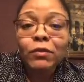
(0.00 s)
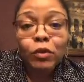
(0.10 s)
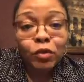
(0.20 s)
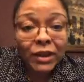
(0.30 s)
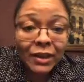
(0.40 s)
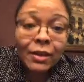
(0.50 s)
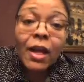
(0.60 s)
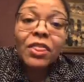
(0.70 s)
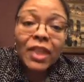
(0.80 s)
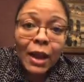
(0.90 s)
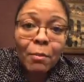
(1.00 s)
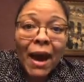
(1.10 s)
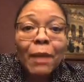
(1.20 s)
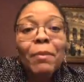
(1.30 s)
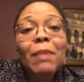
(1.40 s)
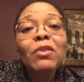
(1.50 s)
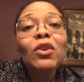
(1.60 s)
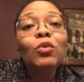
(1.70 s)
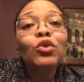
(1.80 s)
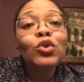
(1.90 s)
Because if you really think about it, babies
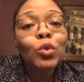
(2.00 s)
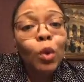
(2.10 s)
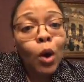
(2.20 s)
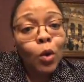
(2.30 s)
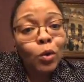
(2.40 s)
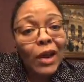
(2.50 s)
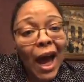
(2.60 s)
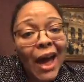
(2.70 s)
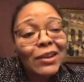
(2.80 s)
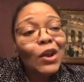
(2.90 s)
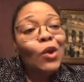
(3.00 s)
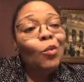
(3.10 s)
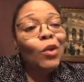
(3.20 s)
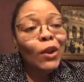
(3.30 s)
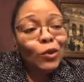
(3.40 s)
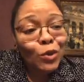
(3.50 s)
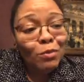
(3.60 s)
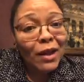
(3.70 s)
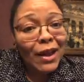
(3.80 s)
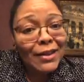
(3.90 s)
don't do a whole lot when they're 2
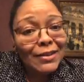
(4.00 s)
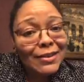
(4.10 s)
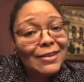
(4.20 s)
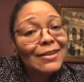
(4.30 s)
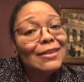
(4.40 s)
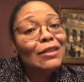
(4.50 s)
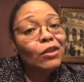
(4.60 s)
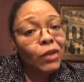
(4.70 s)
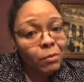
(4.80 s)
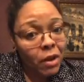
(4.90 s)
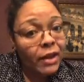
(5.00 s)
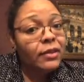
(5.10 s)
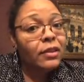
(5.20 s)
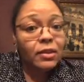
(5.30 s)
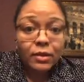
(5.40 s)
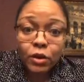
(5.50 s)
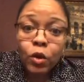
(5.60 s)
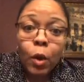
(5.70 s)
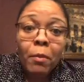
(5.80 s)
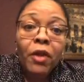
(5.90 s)
months, 3 months, a
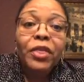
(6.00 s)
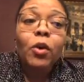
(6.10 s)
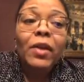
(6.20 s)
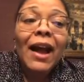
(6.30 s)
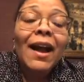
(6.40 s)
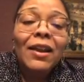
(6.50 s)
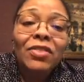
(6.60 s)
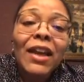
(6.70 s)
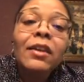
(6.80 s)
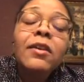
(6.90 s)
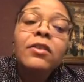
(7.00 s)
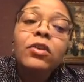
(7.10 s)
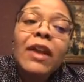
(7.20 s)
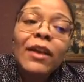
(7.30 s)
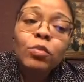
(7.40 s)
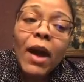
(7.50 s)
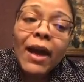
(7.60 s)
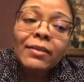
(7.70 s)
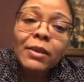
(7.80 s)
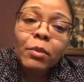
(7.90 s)
month old, that kind of thing. So that's
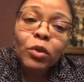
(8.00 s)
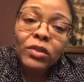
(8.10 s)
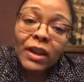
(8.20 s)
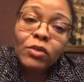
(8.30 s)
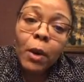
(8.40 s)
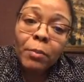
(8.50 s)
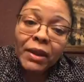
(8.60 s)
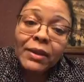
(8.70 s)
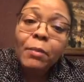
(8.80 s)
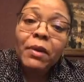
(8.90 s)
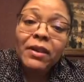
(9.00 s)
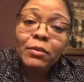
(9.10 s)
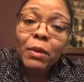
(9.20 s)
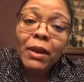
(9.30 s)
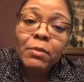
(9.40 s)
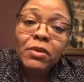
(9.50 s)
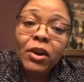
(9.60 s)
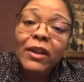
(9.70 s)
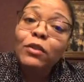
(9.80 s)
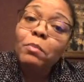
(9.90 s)
why some of those things aren't picked up, because babies
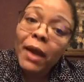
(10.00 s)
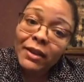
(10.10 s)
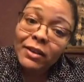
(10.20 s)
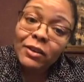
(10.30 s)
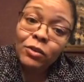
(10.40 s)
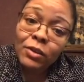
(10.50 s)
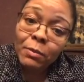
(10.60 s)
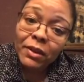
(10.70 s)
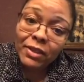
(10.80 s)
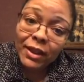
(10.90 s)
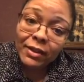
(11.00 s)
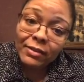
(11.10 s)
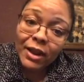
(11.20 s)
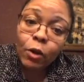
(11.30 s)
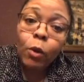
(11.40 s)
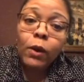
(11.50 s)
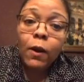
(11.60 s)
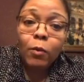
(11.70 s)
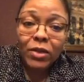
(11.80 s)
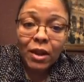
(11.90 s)
aren't expected to do some of the things that go
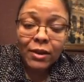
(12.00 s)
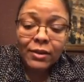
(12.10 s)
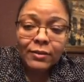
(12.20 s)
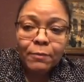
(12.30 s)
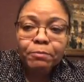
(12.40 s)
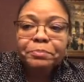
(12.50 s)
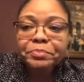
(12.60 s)
along with autism.